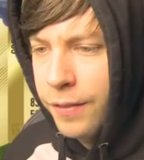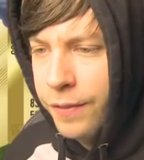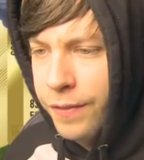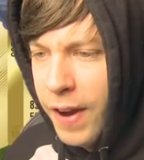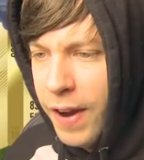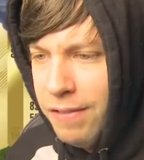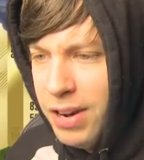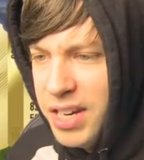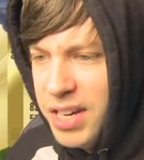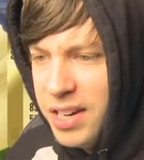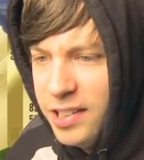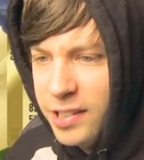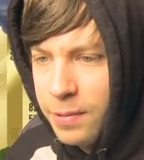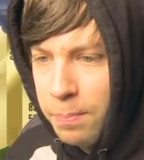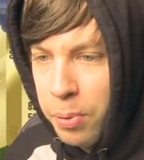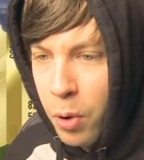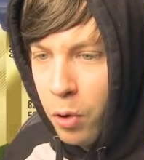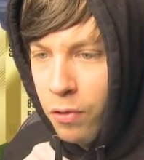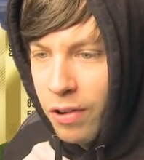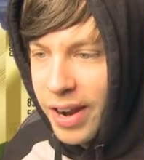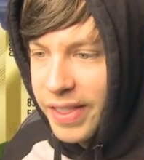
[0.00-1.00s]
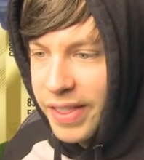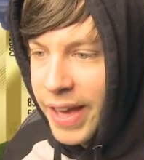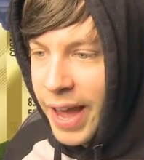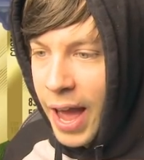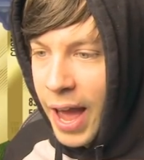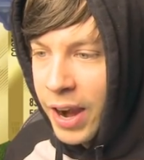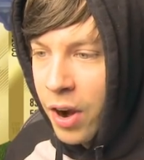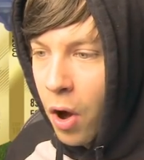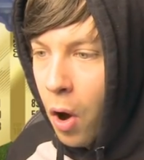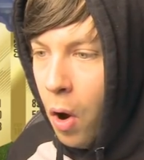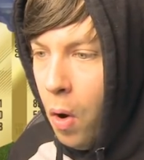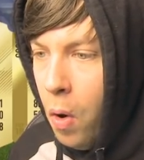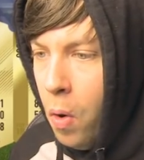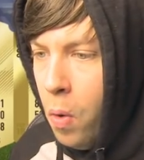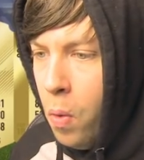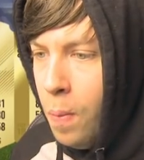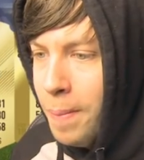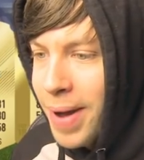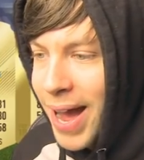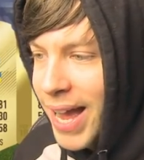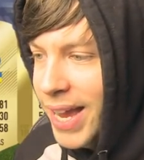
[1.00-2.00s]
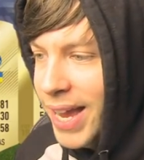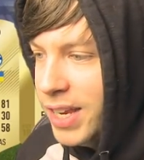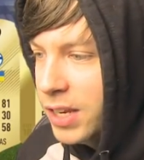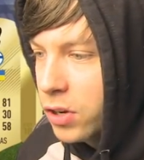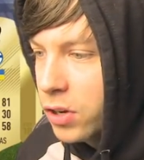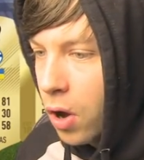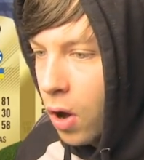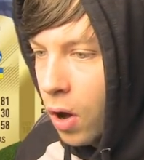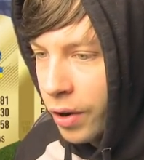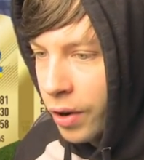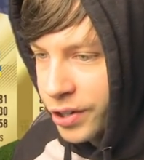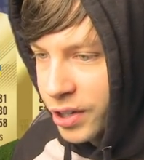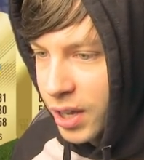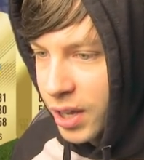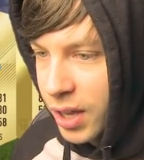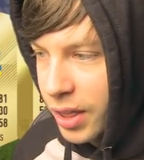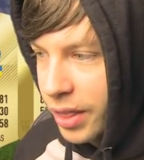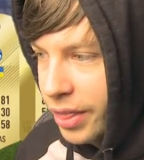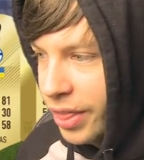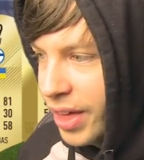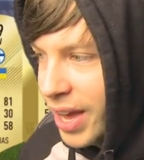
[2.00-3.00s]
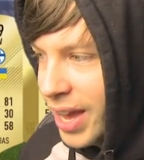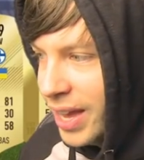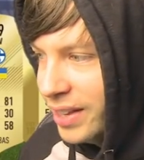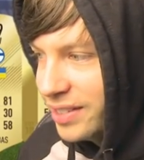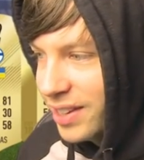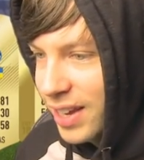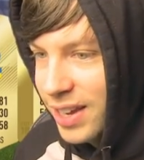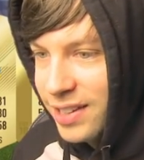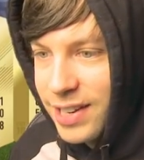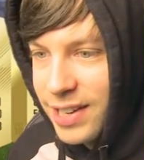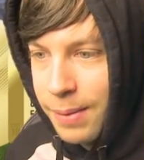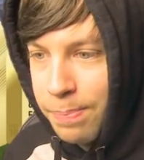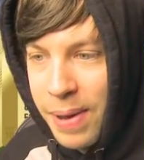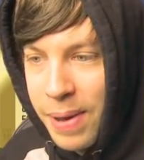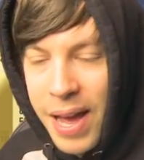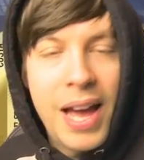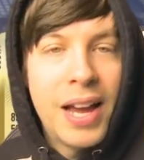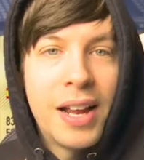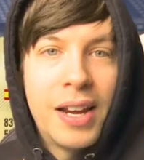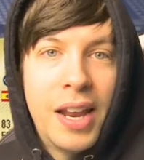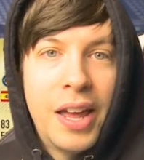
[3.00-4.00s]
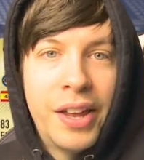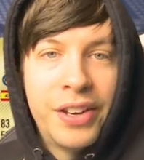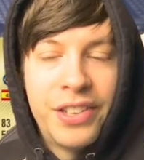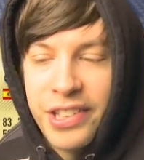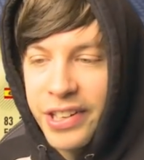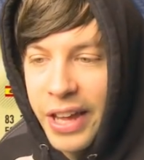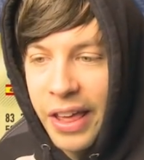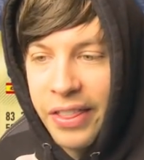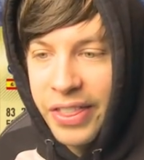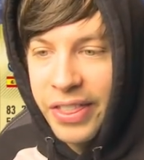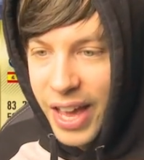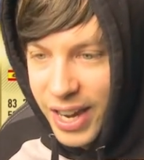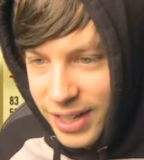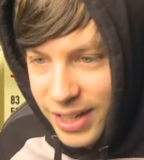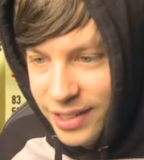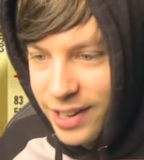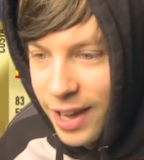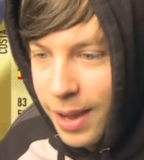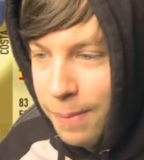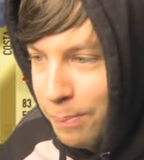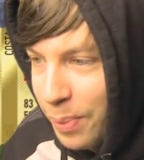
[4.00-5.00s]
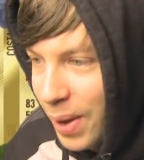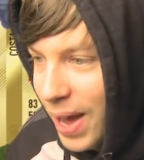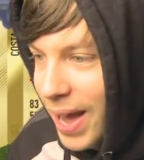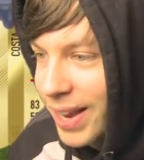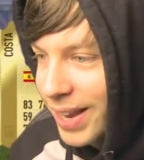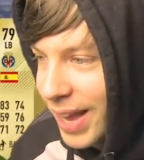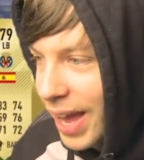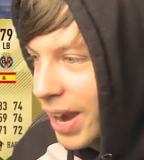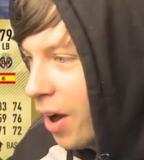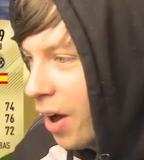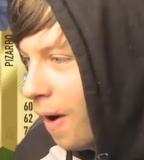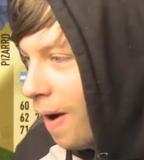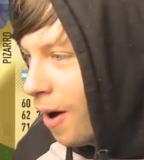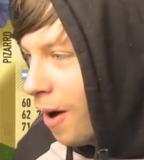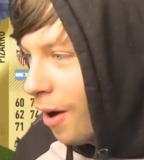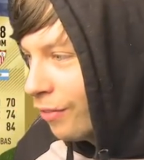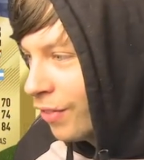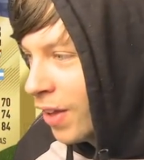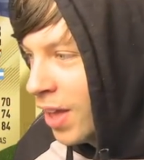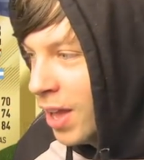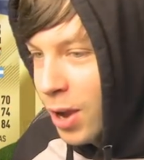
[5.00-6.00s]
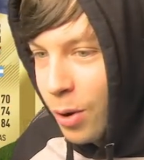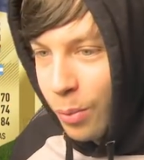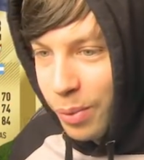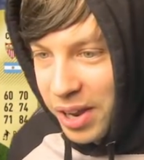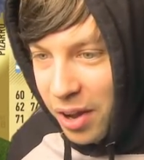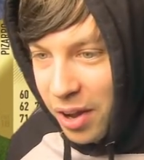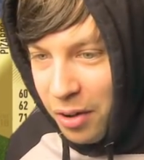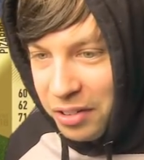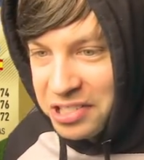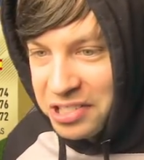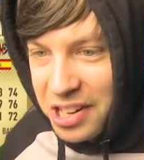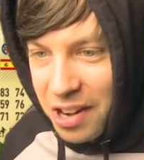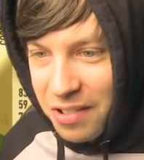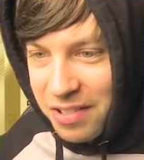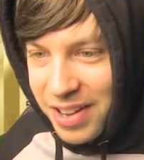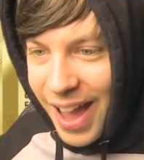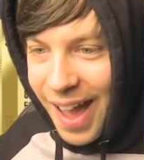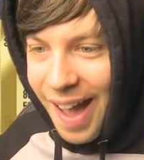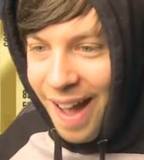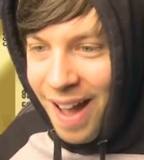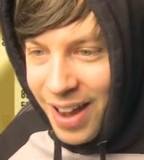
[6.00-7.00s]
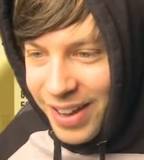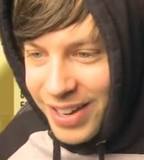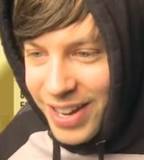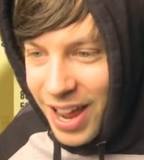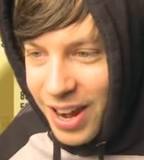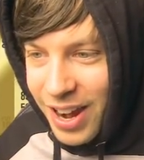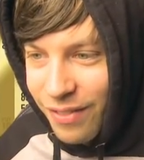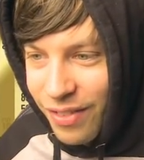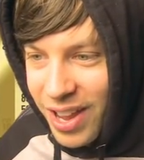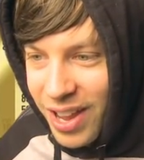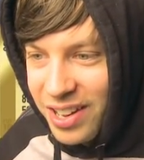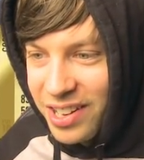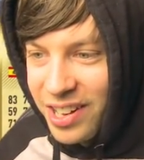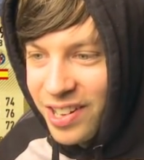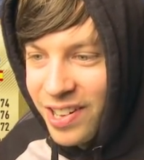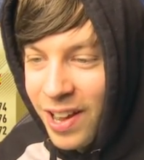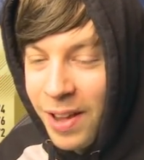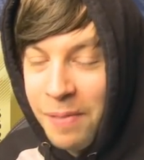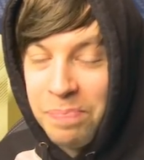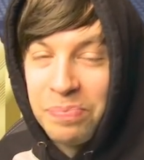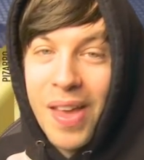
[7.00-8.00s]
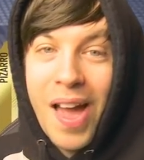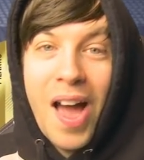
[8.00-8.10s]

Very decent pull right there. And oh my God, that is a pack, lads. That is a pack and a half. We also get Handanovic.